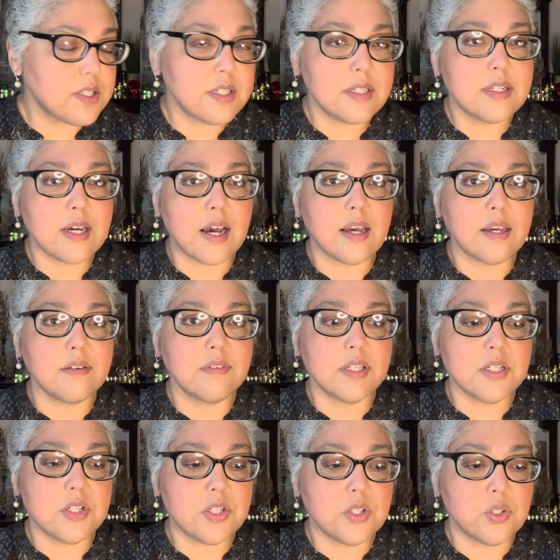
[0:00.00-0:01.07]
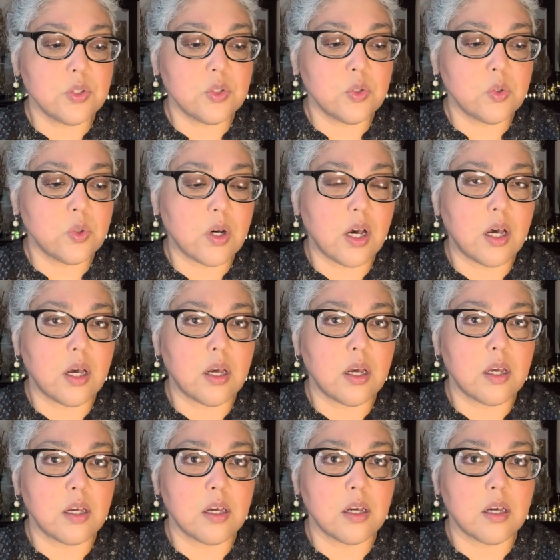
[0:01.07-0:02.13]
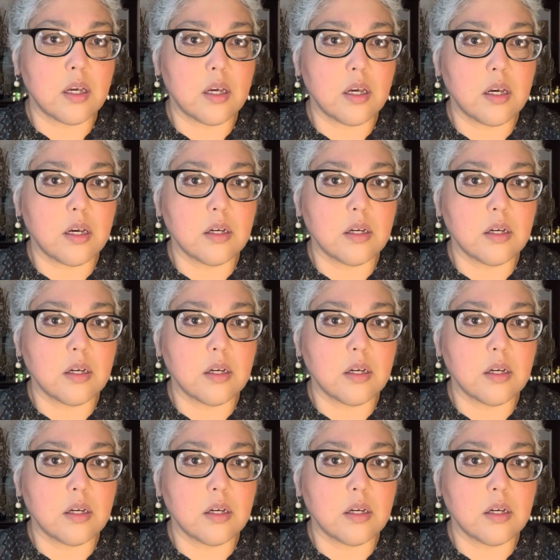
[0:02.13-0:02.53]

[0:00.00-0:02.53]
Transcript: to dive into uh,